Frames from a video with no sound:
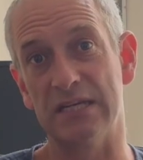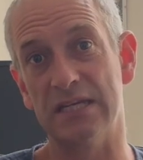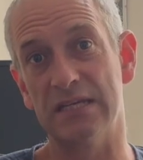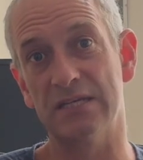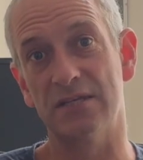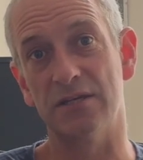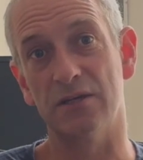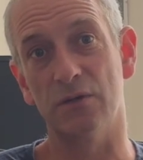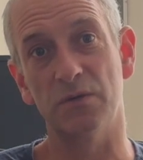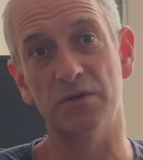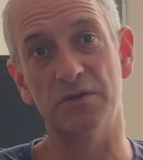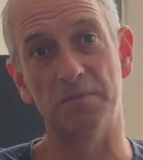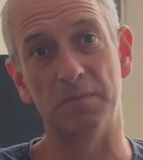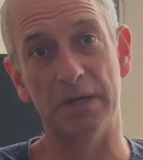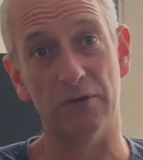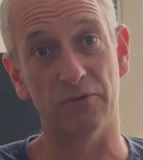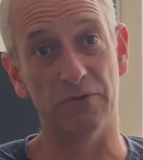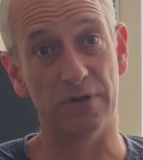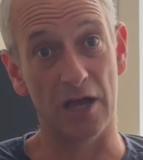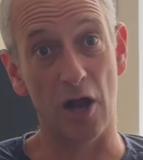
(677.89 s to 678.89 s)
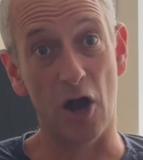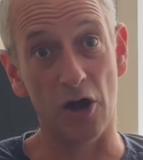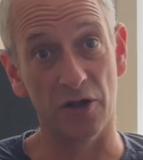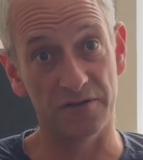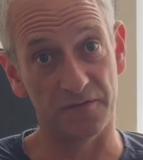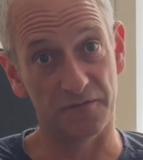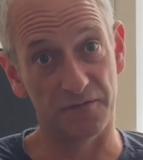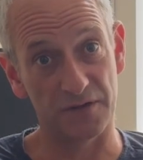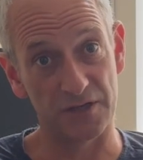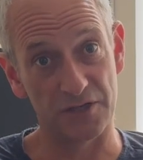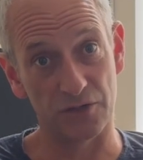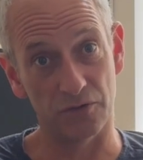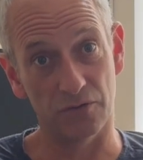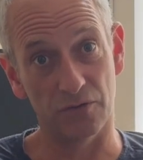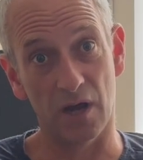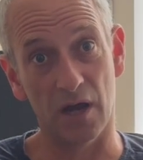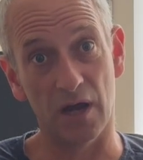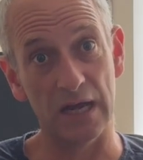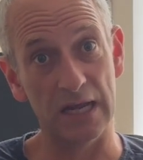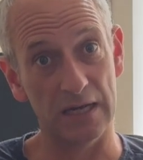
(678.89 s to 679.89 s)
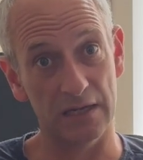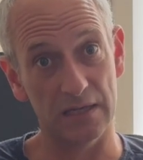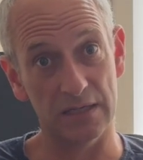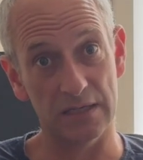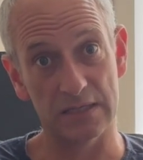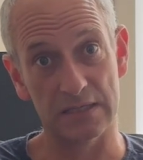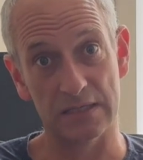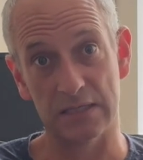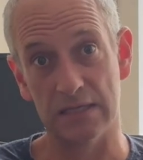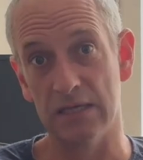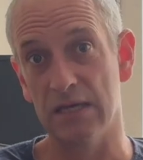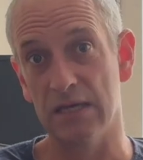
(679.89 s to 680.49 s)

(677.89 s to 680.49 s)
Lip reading: into was building artificial islands